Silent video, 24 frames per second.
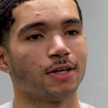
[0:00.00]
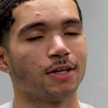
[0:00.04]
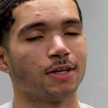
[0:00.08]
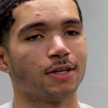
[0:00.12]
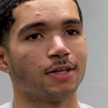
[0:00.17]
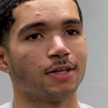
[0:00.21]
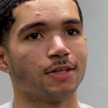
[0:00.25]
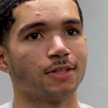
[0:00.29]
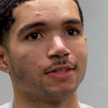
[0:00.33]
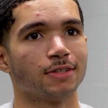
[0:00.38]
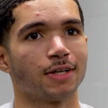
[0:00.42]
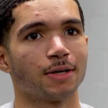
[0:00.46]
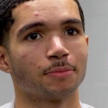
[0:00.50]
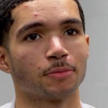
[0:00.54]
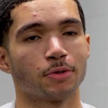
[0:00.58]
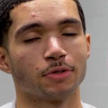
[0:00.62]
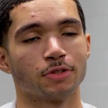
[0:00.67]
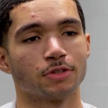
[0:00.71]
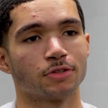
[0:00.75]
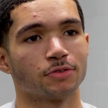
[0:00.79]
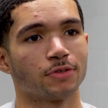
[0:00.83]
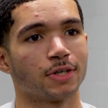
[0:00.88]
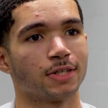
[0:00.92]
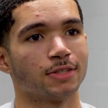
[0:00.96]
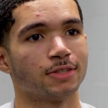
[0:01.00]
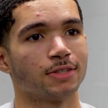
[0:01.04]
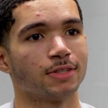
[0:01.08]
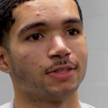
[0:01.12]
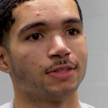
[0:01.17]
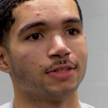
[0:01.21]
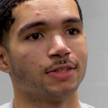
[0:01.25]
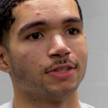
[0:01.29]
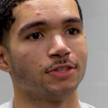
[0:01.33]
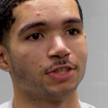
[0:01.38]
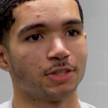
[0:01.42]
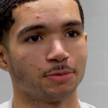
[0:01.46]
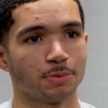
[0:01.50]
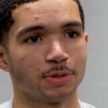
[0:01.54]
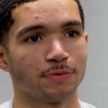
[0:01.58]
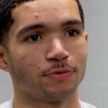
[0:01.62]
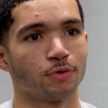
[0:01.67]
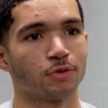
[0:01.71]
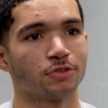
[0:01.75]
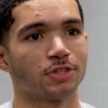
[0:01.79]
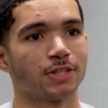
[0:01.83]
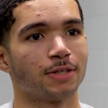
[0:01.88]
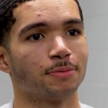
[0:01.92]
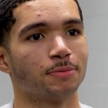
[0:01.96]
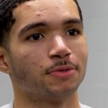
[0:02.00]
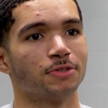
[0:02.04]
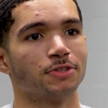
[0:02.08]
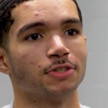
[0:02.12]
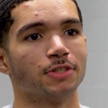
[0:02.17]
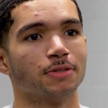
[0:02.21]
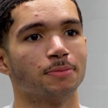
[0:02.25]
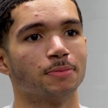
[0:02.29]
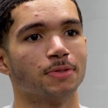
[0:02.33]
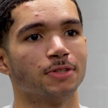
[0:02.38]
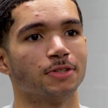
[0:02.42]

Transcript: And I'm going to race in the GB4 Championship